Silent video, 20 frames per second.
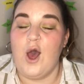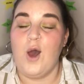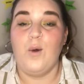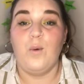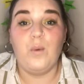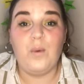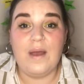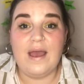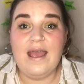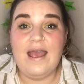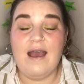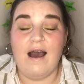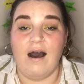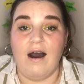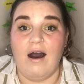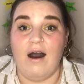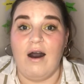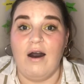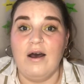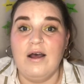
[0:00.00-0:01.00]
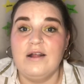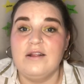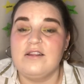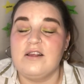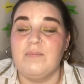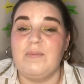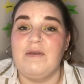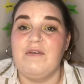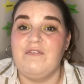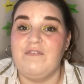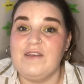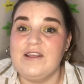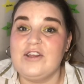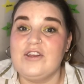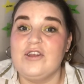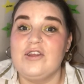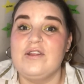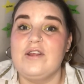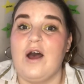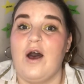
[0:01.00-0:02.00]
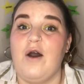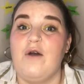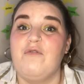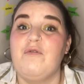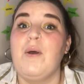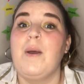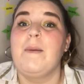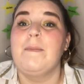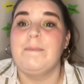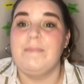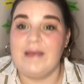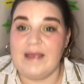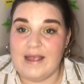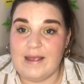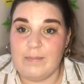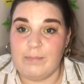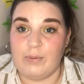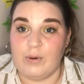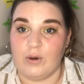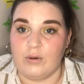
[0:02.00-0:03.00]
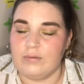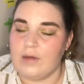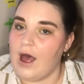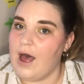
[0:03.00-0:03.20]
We are to be fishers of people.